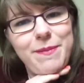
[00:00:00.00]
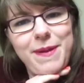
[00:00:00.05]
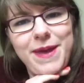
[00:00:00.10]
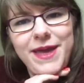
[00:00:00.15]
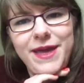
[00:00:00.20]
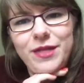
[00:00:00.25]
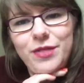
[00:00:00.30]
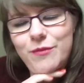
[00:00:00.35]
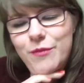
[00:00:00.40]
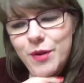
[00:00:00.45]

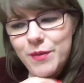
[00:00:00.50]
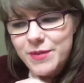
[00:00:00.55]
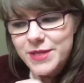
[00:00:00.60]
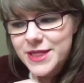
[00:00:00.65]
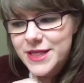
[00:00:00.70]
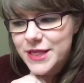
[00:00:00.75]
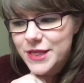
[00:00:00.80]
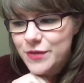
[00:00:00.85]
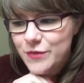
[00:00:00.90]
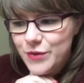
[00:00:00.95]
bake at the moment.
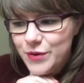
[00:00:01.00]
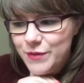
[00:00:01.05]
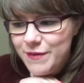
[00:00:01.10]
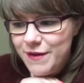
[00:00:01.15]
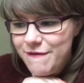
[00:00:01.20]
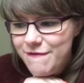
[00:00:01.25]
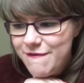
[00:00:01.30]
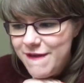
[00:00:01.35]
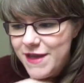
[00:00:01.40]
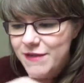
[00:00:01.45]
This is one of my
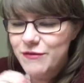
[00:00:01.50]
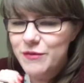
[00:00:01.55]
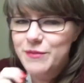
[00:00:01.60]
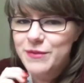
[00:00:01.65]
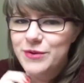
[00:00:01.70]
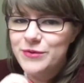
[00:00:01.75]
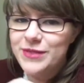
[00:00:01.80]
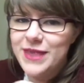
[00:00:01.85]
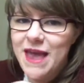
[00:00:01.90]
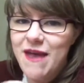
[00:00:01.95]
favourite
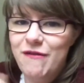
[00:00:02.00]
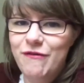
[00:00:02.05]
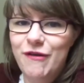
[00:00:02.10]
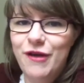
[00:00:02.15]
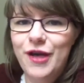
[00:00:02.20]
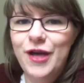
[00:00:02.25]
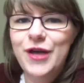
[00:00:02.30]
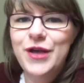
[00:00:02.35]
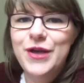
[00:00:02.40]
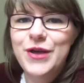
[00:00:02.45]
meals
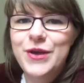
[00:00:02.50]
ever.